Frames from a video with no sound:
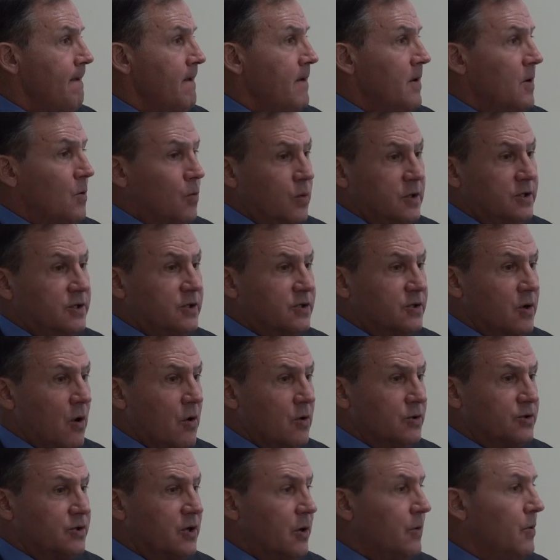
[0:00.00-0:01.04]
which is
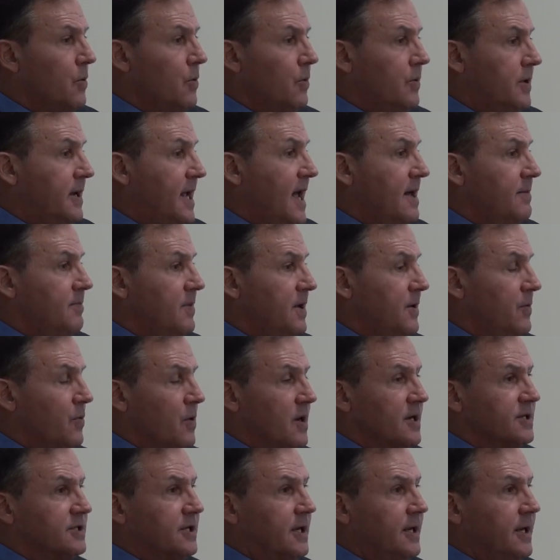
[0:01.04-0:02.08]
also can be
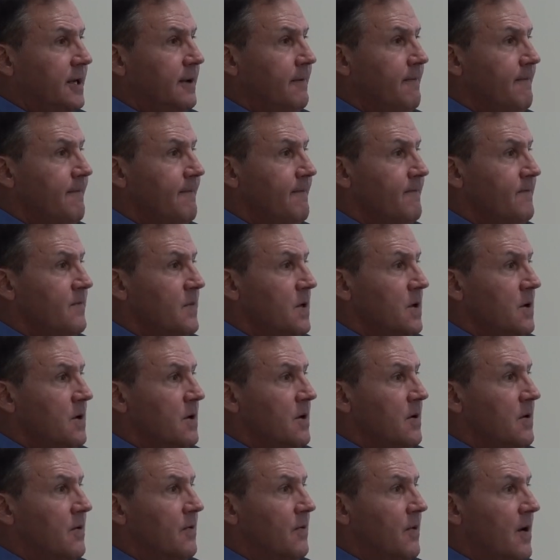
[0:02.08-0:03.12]
risky,
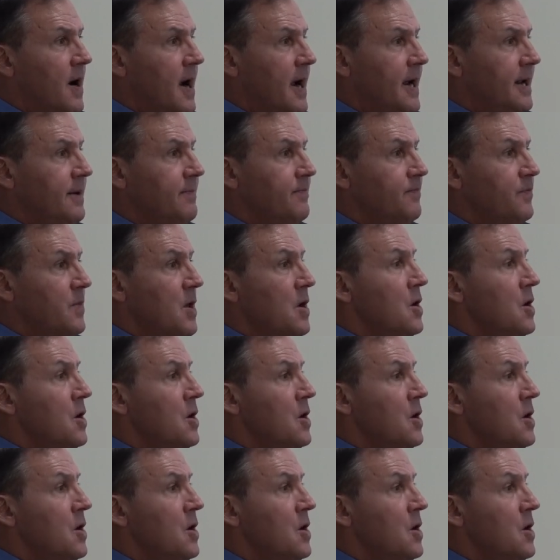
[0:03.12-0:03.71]
right?